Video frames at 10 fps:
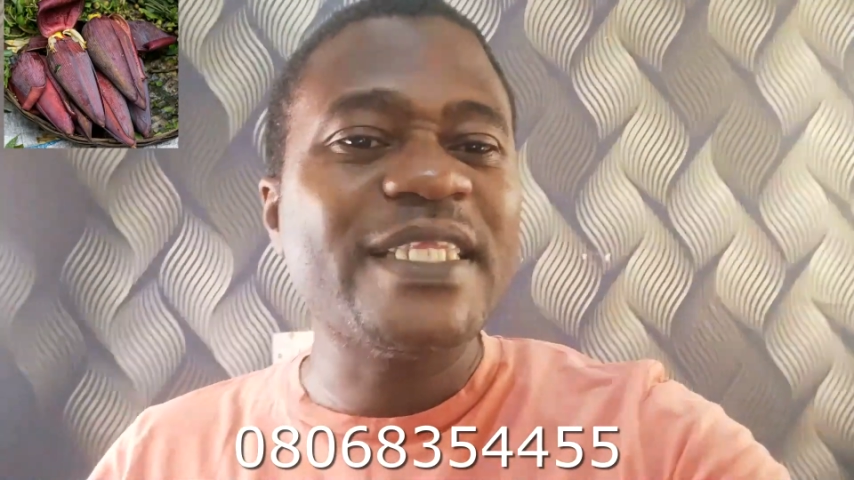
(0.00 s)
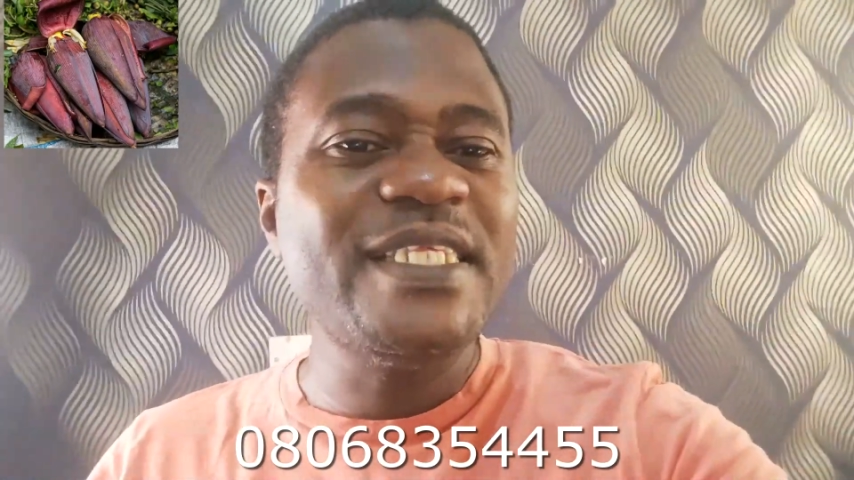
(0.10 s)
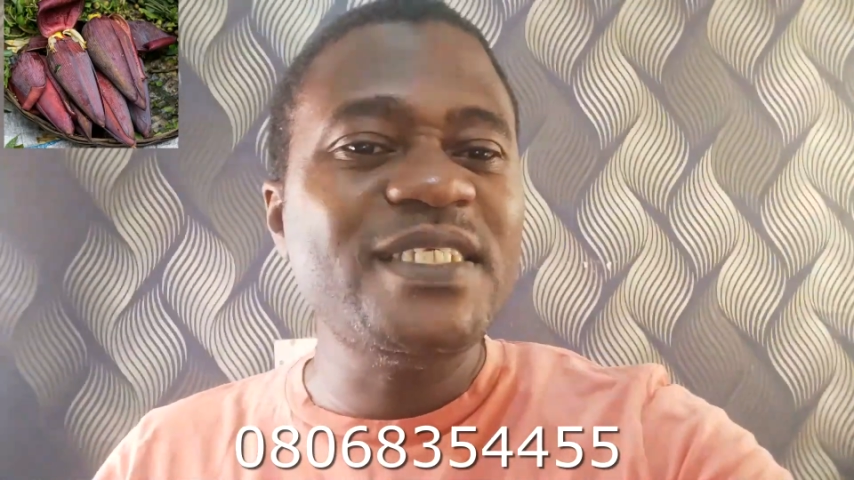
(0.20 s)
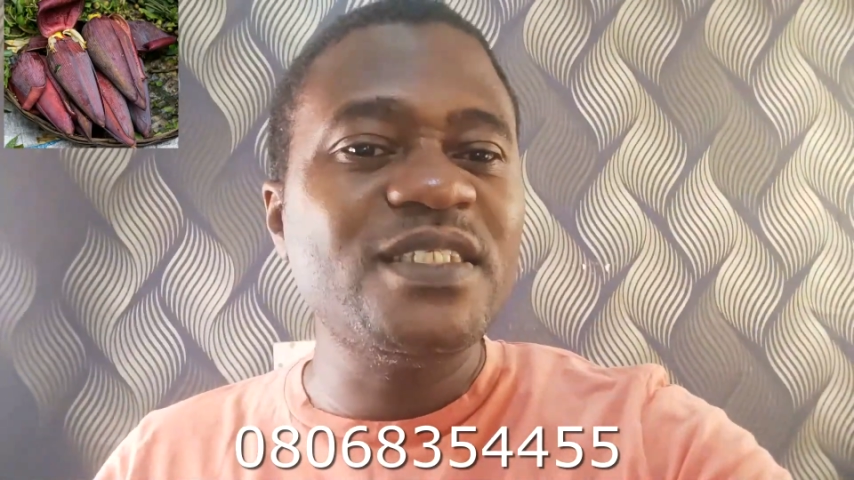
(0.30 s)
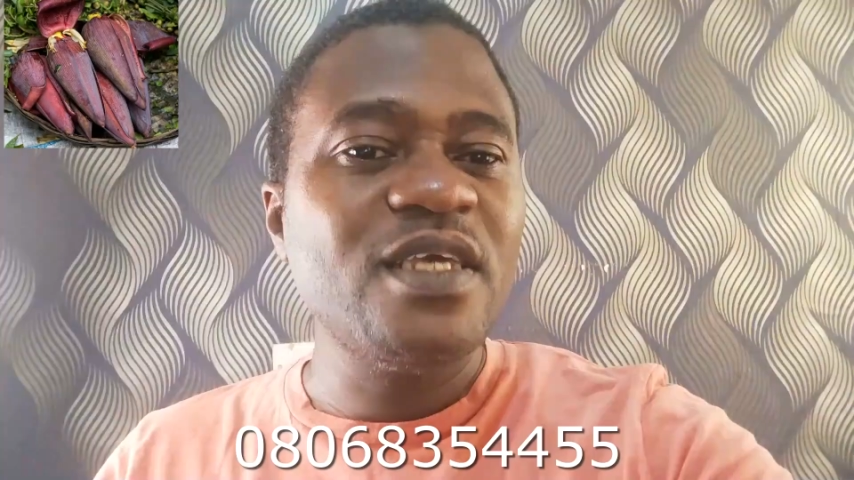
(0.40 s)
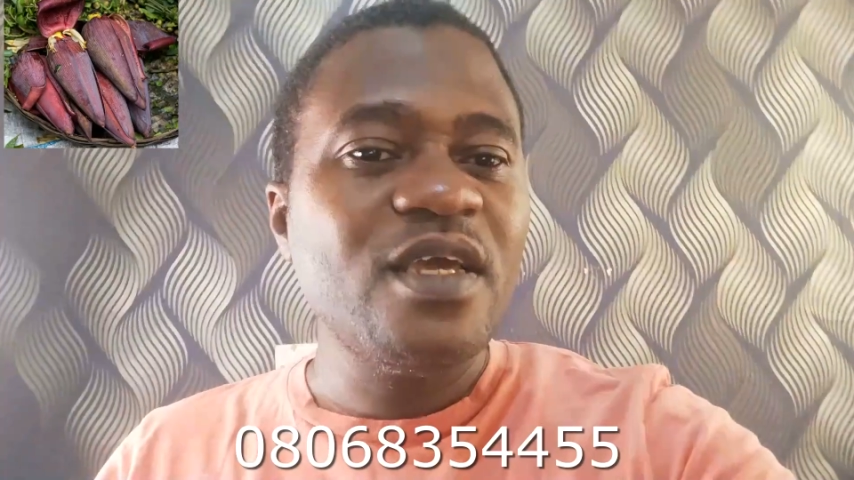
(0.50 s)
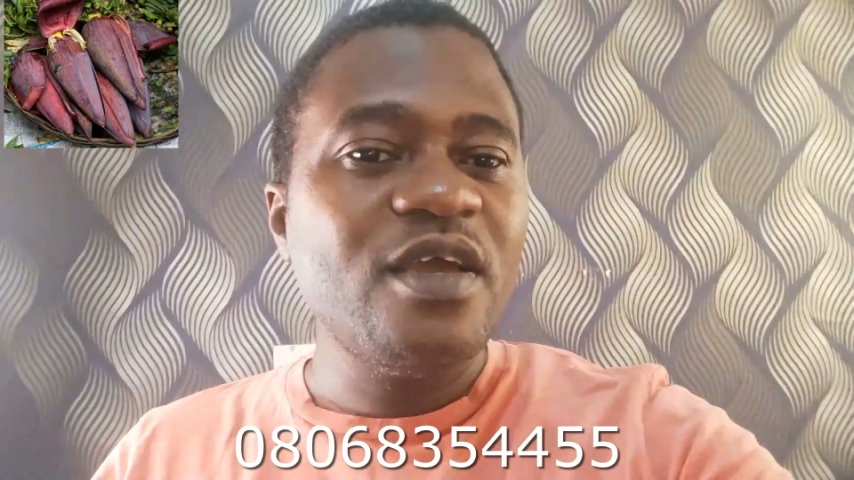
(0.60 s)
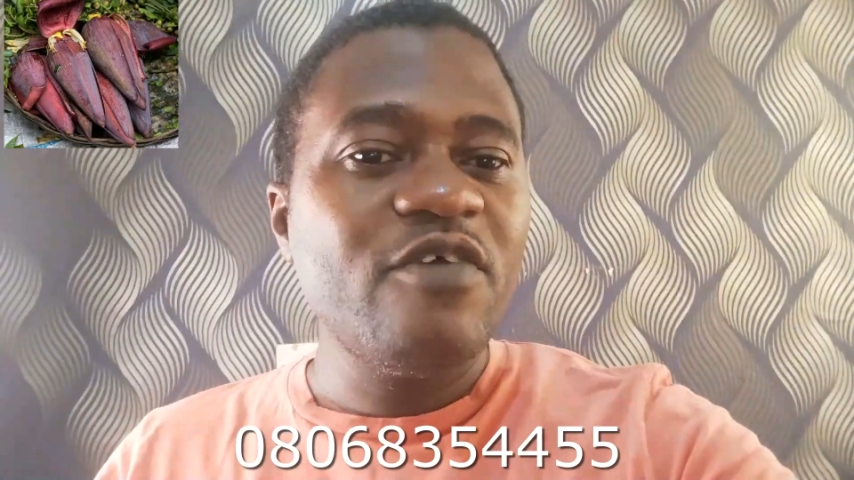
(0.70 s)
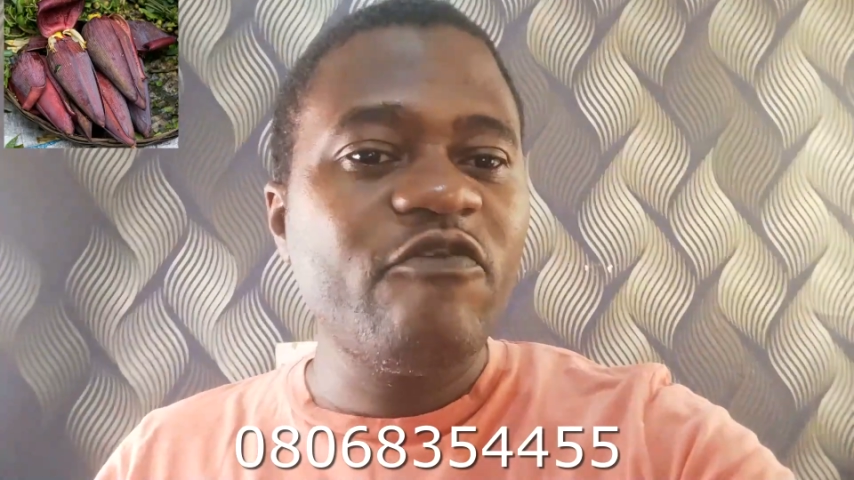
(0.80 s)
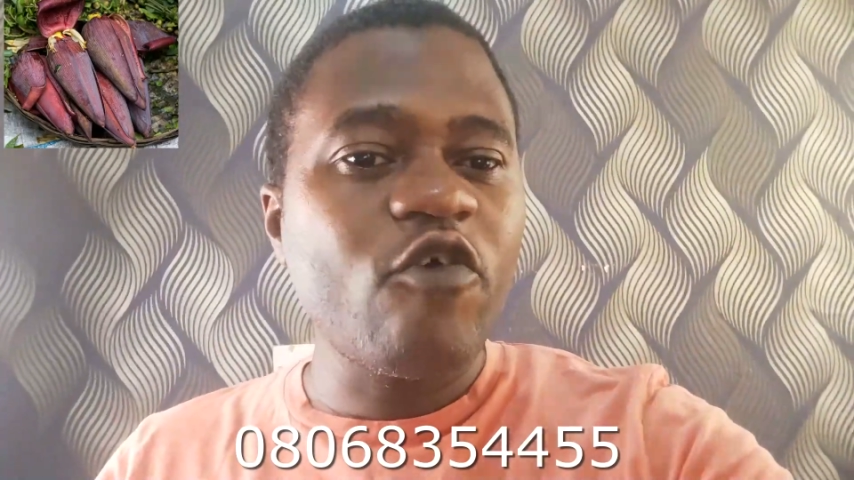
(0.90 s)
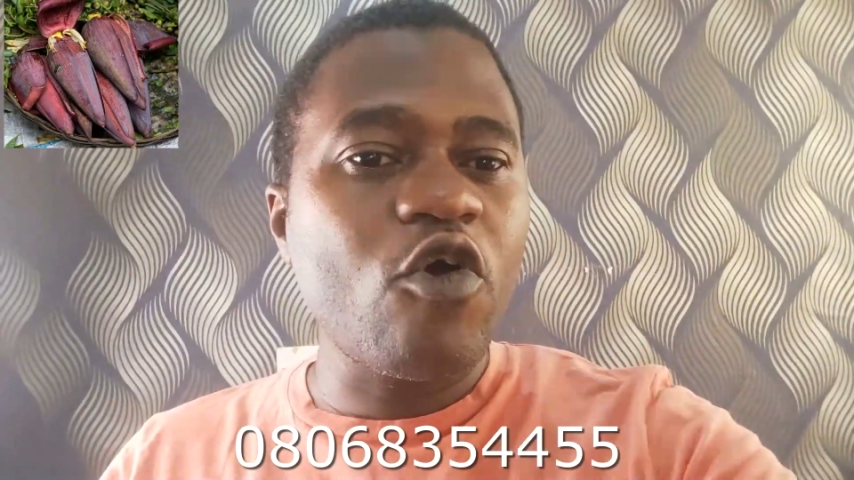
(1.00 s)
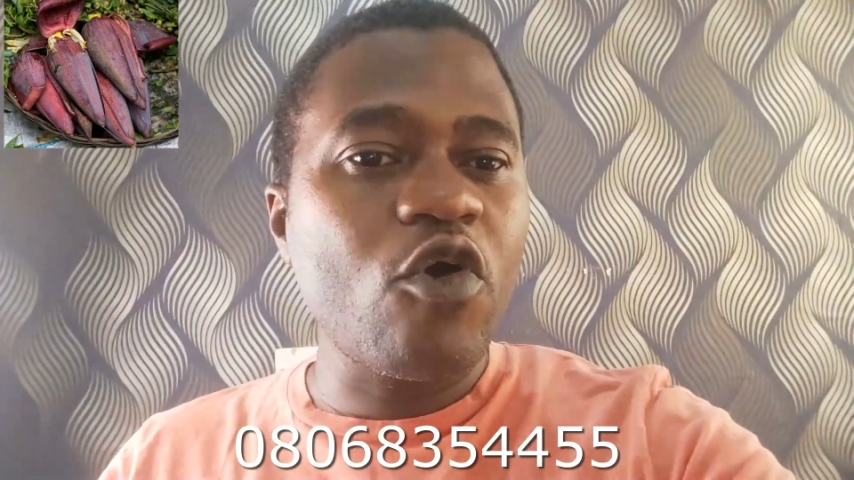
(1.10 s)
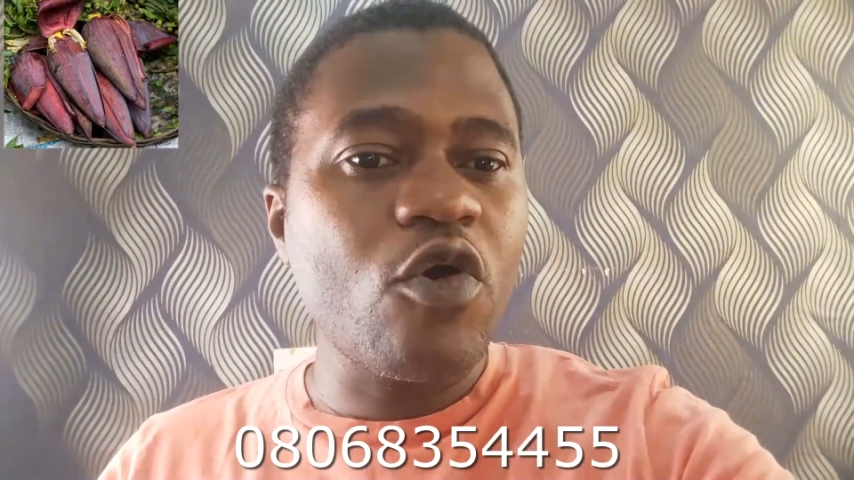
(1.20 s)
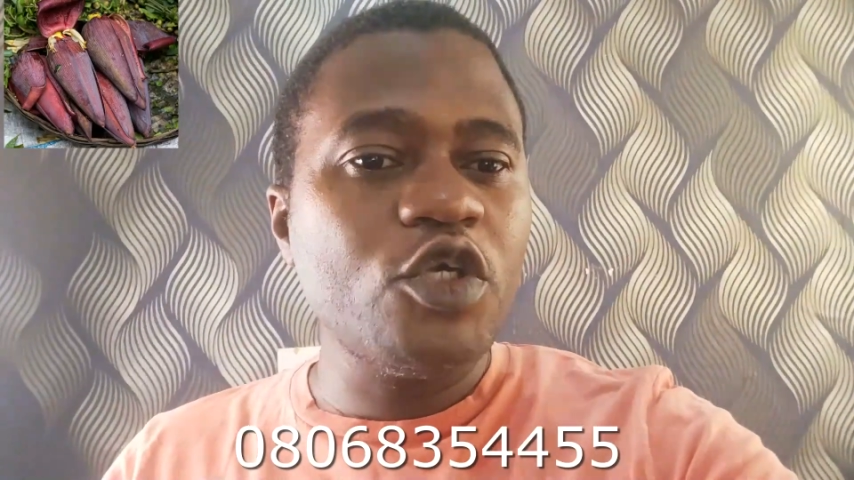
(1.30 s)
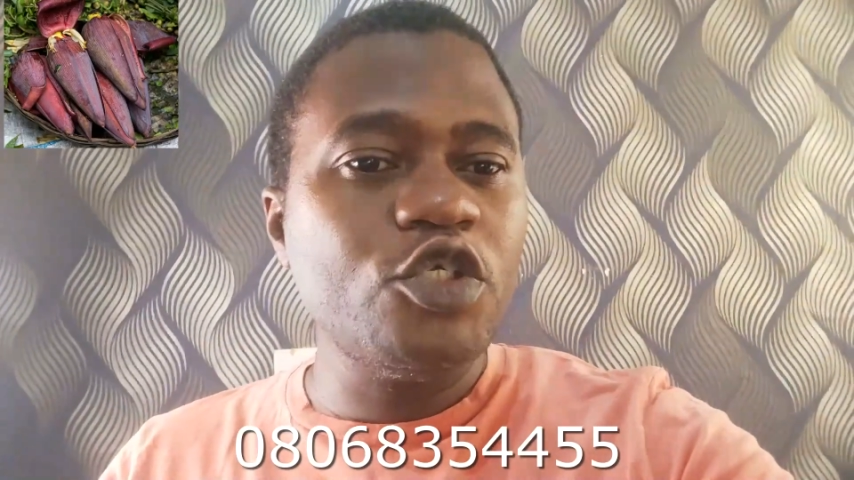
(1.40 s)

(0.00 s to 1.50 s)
least for